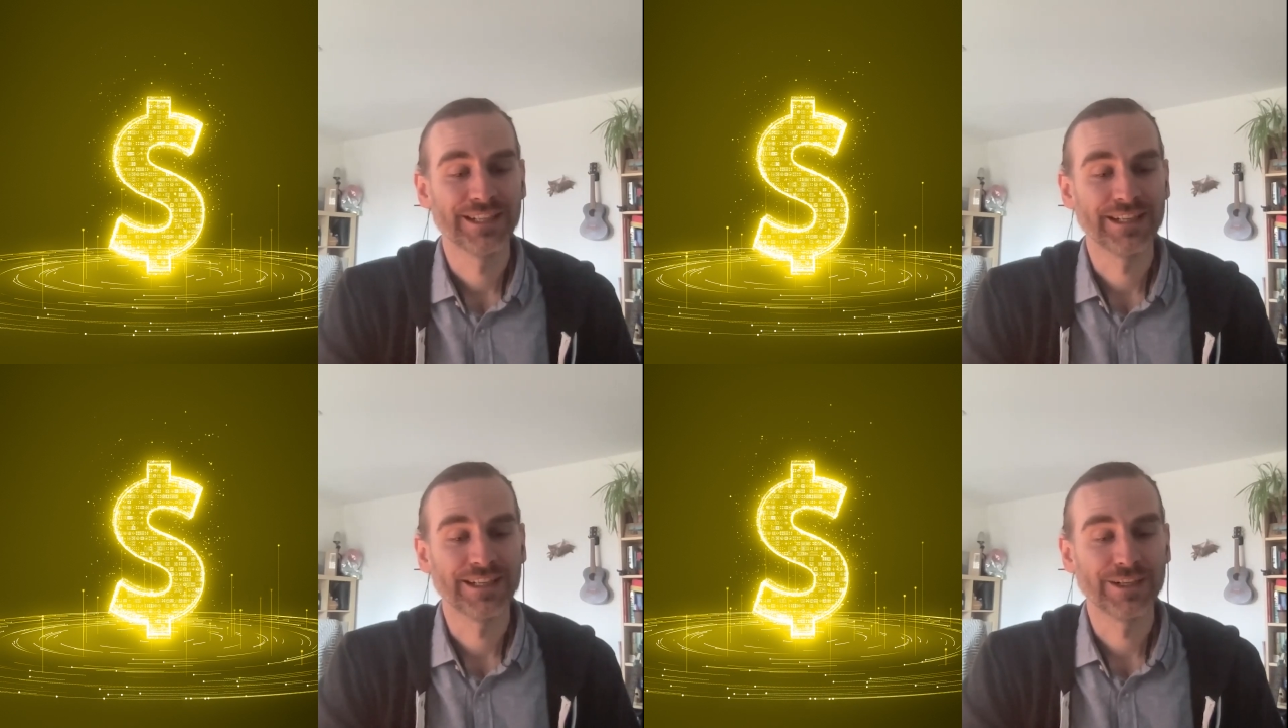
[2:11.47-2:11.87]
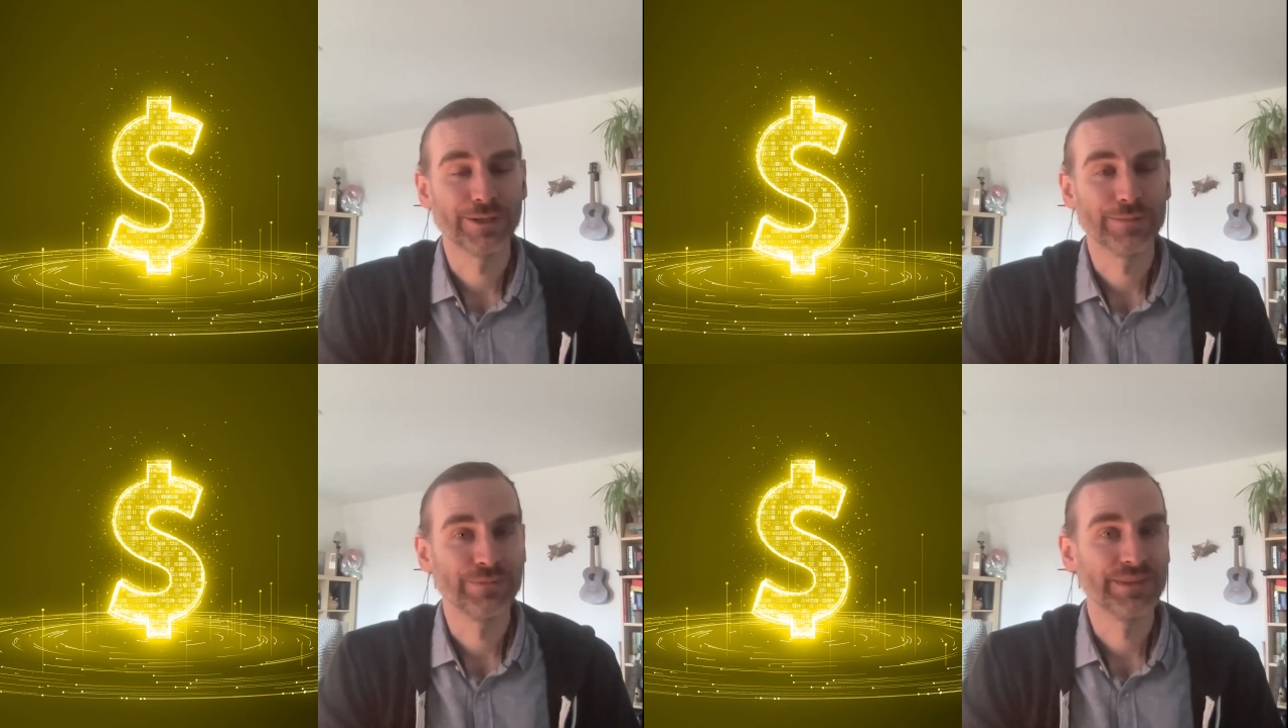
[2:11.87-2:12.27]

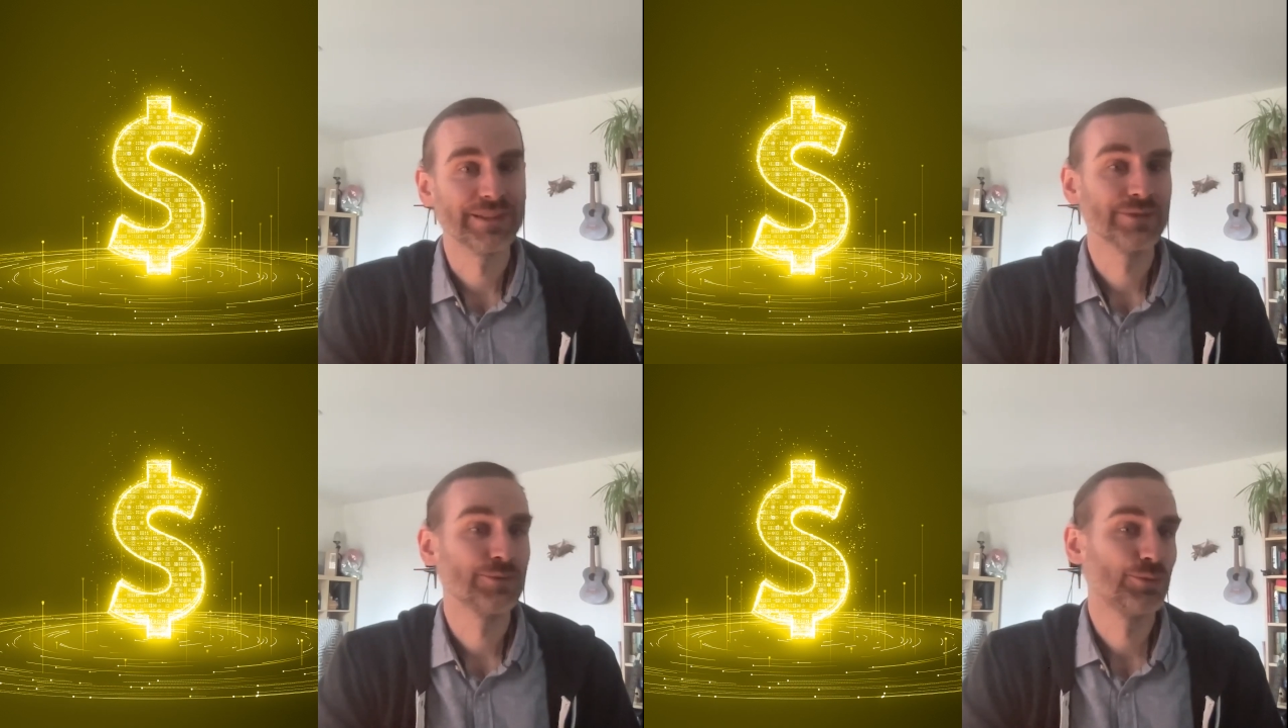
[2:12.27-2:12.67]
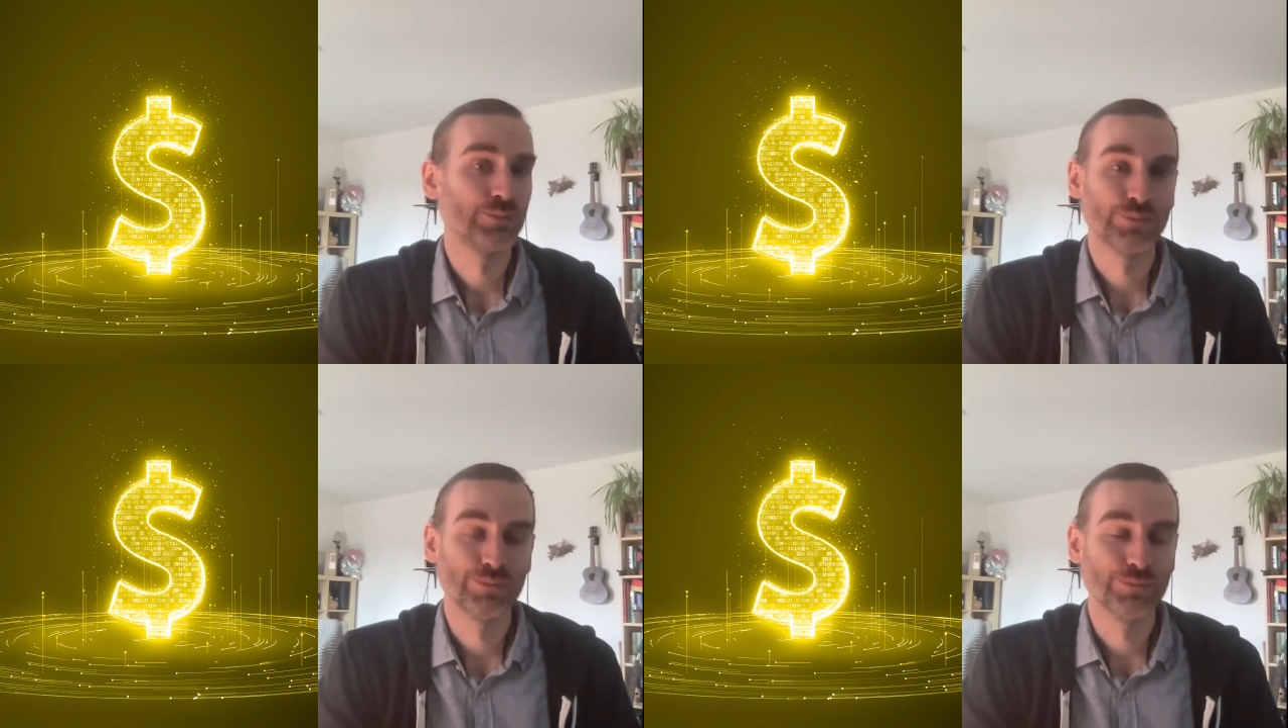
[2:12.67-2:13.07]
And
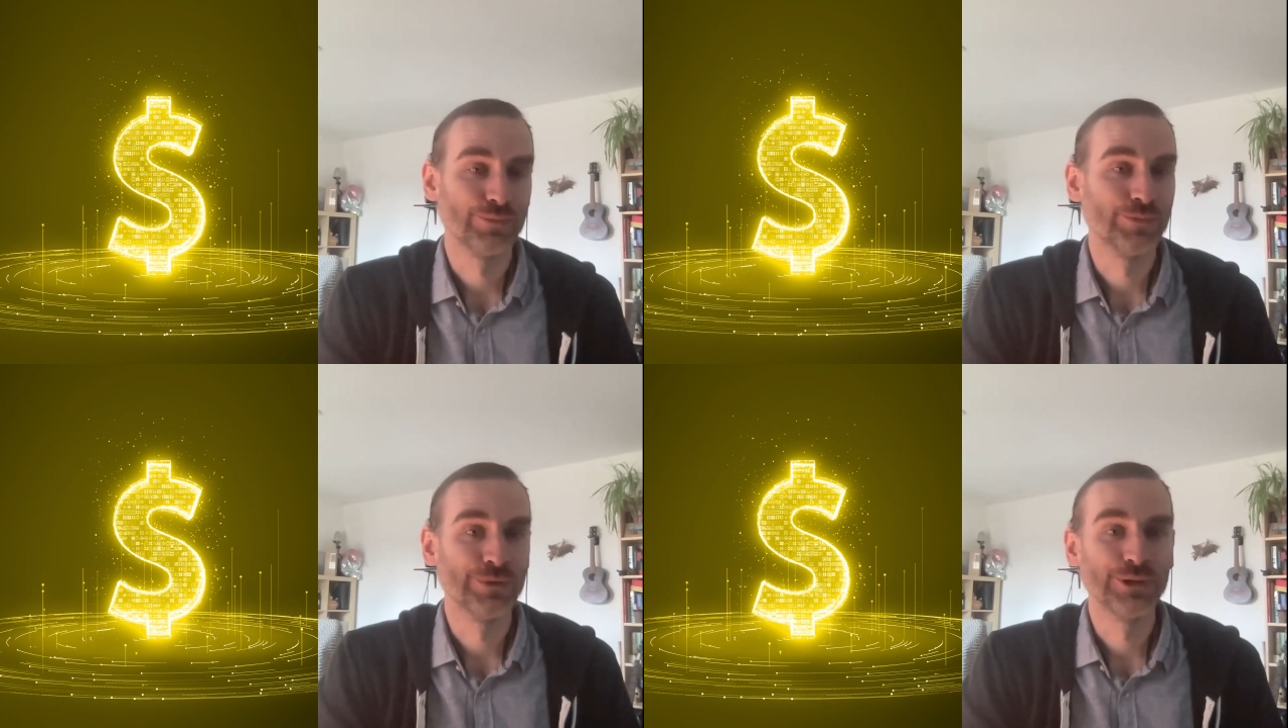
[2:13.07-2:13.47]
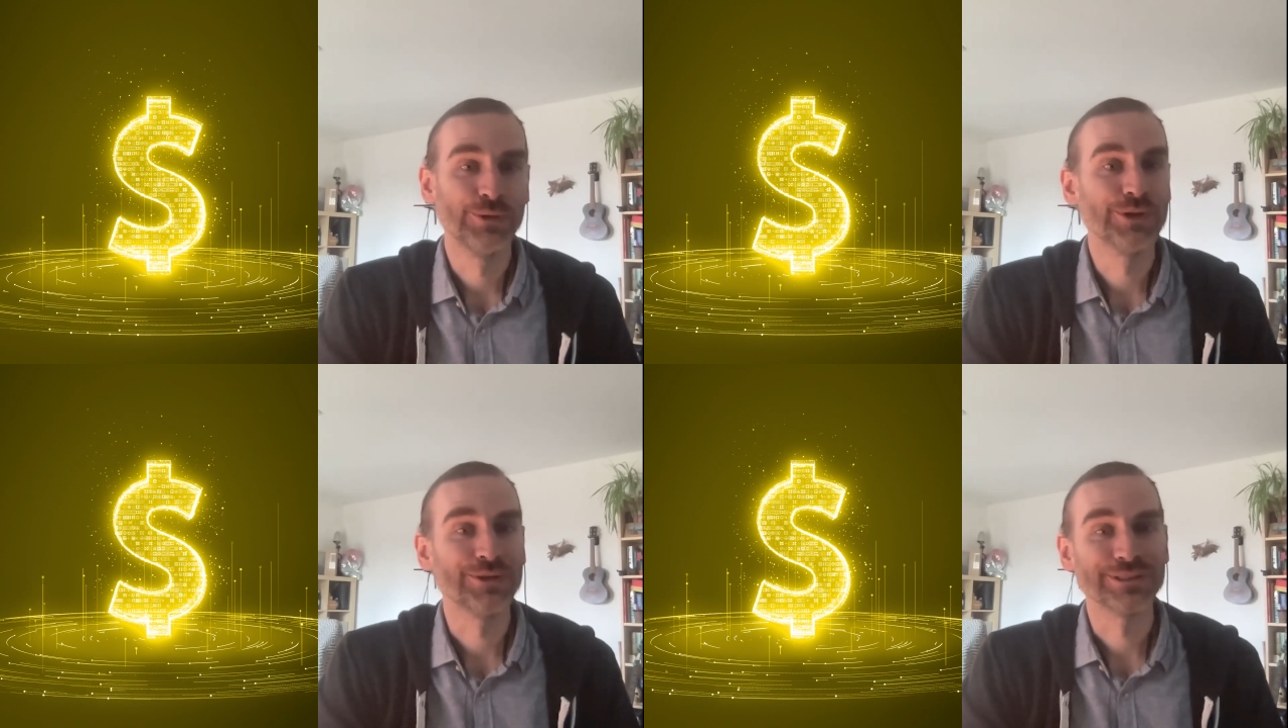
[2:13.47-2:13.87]
mm,
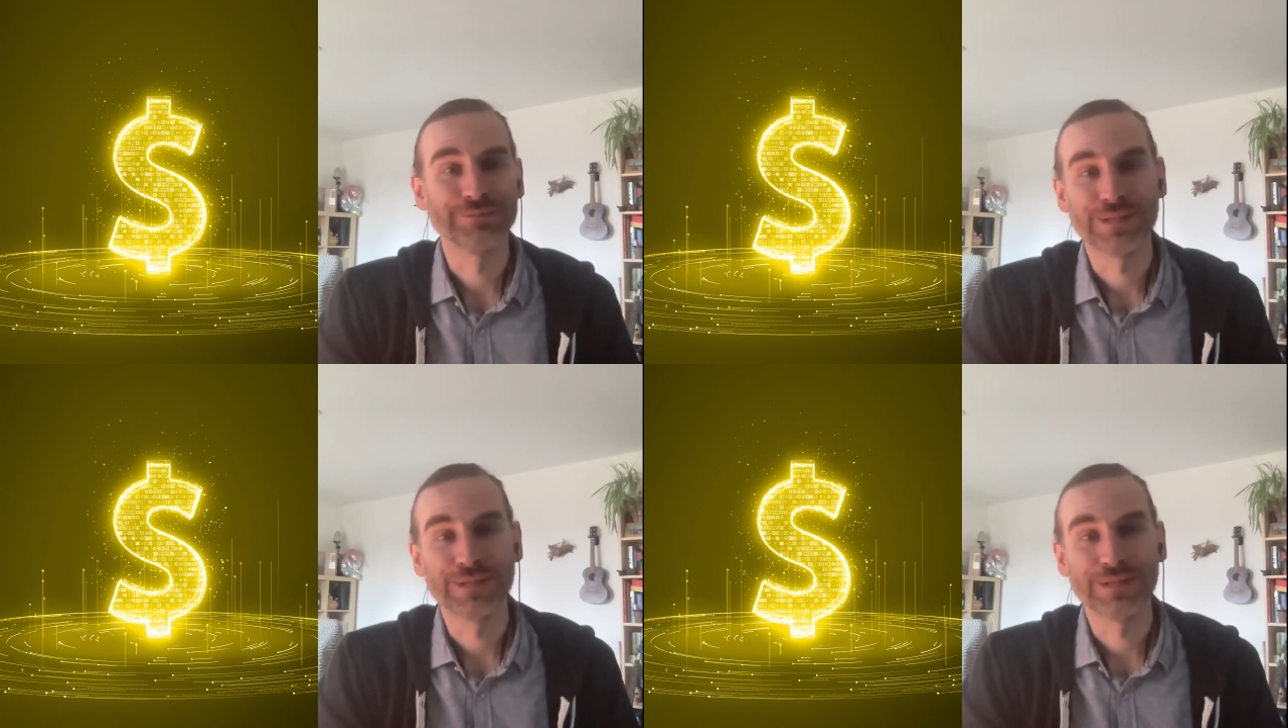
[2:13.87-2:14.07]
who knows?